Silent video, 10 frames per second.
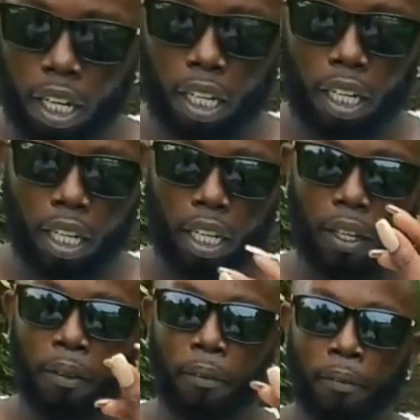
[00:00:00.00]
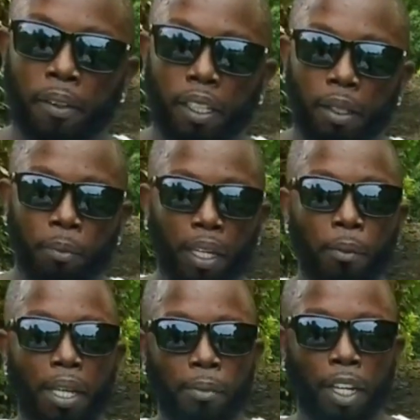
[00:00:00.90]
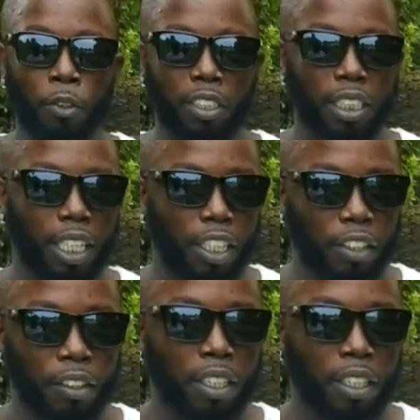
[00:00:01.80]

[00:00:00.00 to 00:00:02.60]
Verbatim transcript: You have this? But a big man out still now.